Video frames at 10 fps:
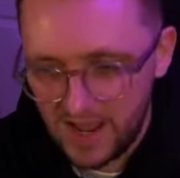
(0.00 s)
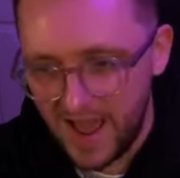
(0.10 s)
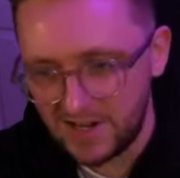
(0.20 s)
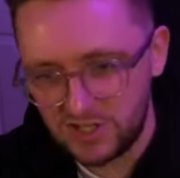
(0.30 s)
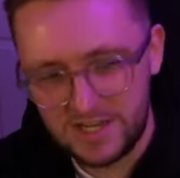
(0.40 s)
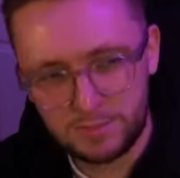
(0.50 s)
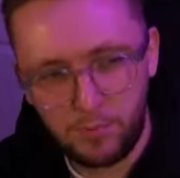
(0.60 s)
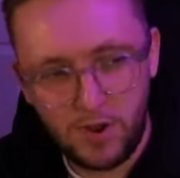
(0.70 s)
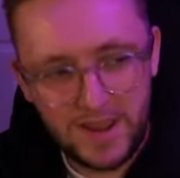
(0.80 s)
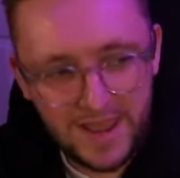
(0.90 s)
It actually is
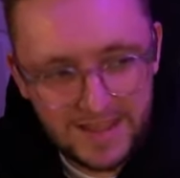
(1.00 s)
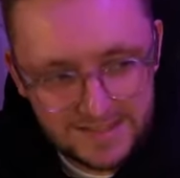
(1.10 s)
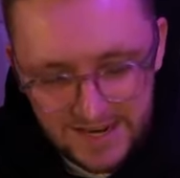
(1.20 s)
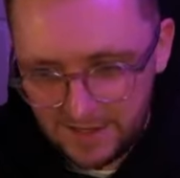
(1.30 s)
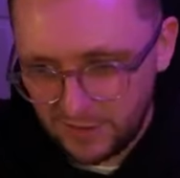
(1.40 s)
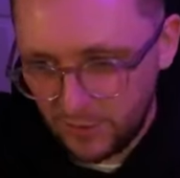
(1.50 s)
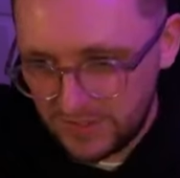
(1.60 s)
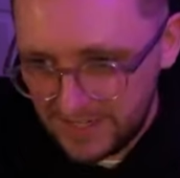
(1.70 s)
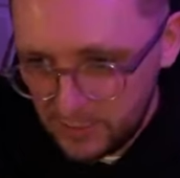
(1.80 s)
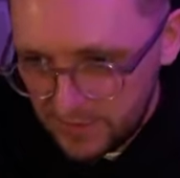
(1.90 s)
putting its
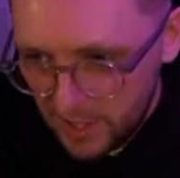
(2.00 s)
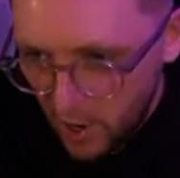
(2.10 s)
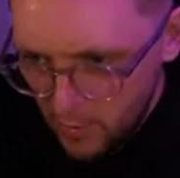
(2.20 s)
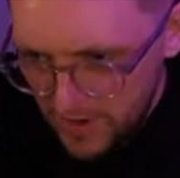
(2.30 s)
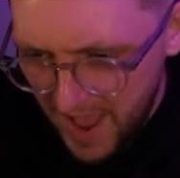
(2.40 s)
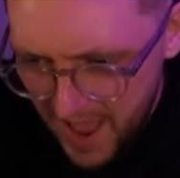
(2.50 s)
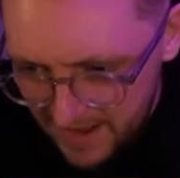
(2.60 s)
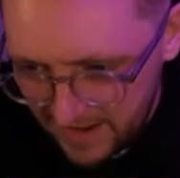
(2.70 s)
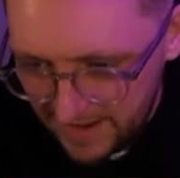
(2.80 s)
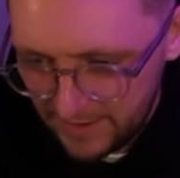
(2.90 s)
tentacles into its own head,